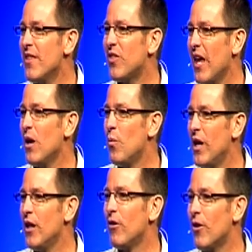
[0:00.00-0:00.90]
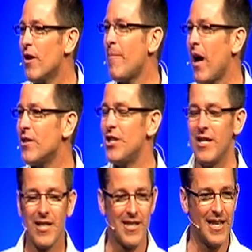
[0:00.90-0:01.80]
thing we learn about
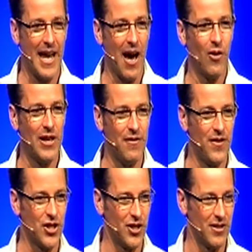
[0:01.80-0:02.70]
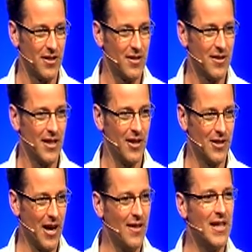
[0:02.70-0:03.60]
Jesus and how he fishes.
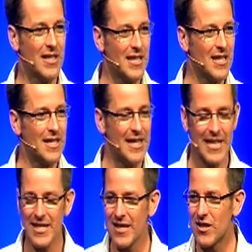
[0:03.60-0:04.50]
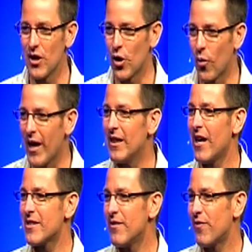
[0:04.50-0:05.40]
And this is the great
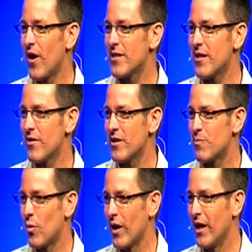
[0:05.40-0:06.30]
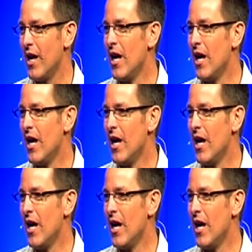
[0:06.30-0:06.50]
lesson for us here this morning.